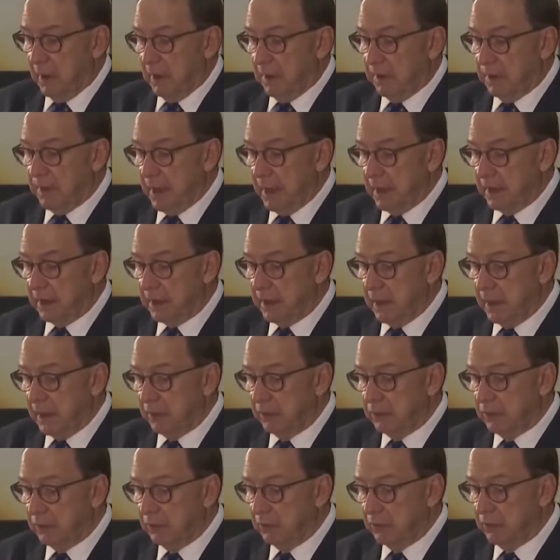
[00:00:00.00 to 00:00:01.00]
The
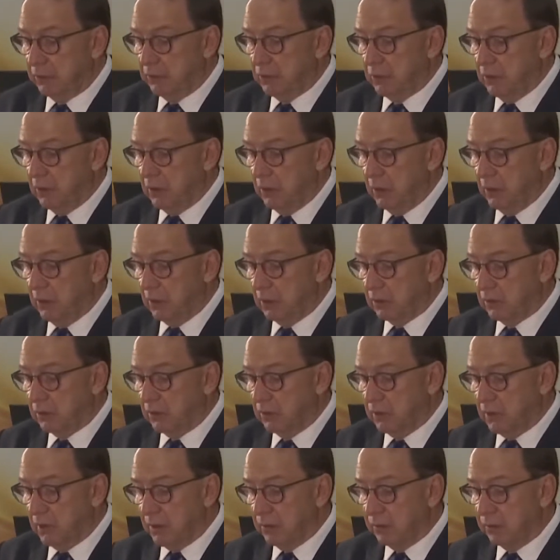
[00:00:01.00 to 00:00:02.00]
allegations are to
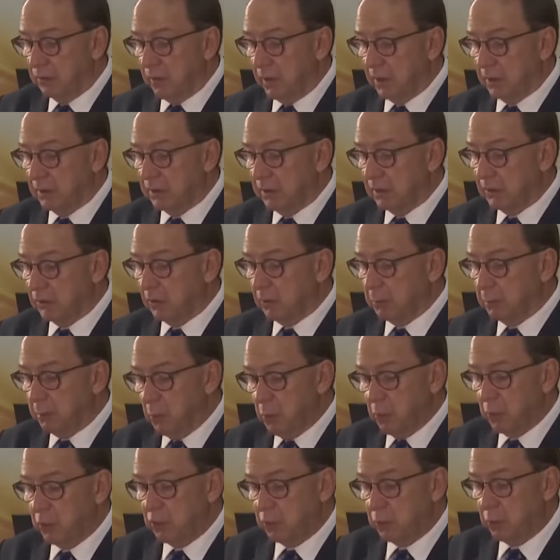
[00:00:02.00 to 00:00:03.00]
the effect that
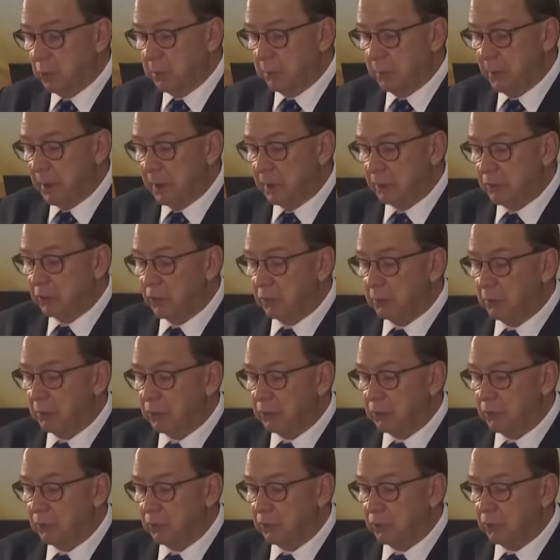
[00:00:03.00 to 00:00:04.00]
reports were made to
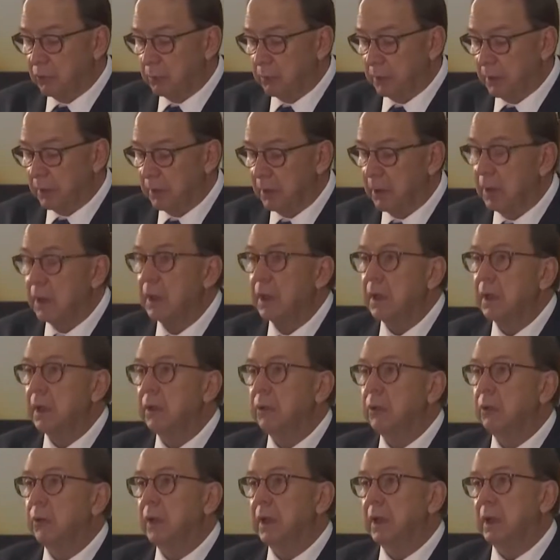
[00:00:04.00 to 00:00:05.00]
Mr. Zuma in
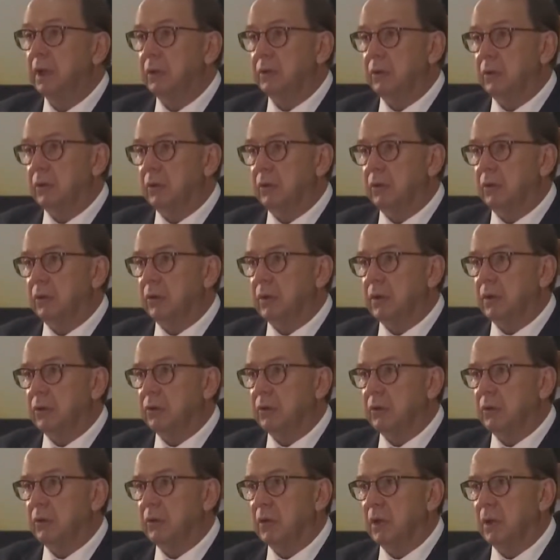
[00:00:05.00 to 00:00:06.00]
relation to these
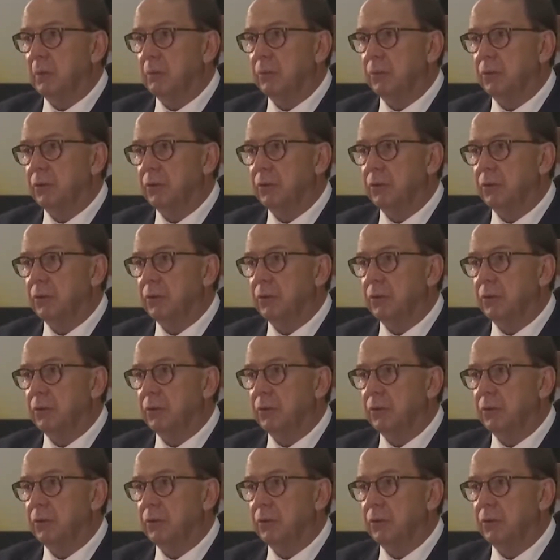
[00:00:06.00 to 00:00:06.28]
attempts.